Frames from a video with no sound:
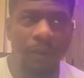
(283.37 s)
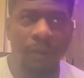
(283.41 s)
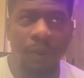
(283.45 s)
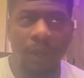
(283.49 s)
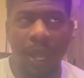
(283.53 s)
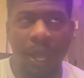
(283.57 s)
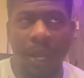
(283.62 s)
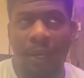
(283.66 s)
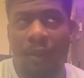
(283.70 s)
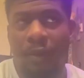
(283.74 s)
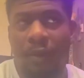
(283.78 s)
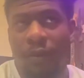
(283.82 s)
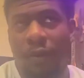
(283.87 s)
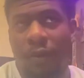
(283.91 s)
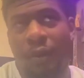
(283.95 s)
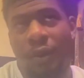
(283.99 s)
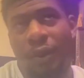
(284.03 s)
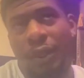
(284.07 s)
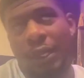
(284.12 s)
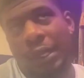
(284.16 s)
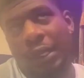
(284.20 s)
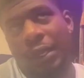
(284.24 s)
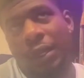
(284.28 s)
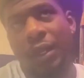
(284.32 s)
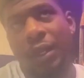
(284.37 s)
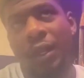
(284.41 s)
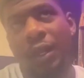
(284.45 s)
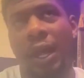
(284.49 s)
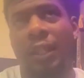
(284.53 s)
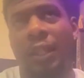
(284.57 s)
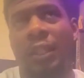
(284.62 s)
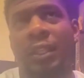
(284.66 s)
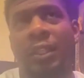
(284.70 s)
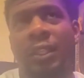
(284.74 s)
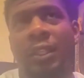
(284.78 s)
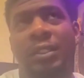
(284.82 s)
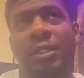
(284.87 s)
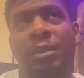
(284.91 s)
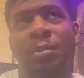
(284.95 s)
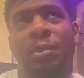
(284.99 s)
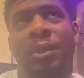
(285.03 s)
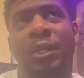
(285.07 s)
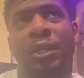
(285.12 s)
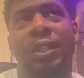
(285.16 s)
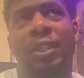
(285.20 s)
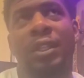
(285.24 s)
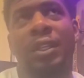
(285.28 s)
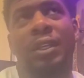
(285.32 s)
know. How do you? I think that's a
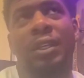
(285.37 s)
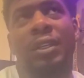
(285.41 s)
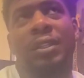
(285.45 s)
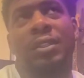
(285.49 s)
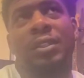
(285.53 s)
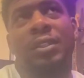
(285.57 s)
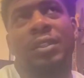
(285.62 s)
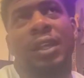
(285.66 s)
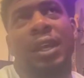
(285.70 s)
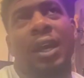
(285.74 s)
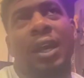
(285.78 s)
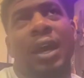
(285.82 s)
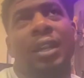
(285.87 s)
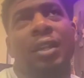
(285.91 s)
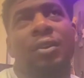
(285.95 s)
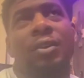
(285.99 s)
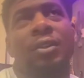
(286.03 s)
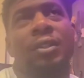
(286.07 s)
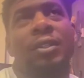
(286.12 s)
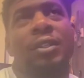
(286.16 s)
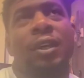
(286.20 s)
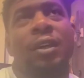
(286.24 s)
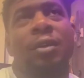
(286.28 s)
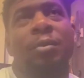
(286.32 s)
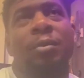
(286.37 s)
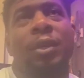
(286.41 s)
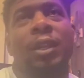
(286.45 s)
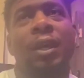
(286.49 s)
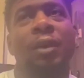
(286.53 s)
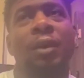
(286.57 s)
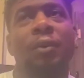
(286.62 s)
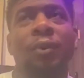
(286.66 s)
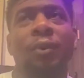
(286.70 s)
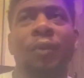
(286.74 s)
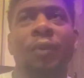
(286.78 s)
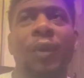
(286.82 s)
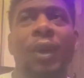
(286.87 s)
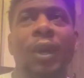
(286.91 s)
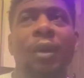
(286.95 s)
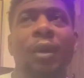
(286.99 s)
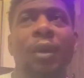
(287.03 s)
big thing. Is just like, how do you determine that with rap?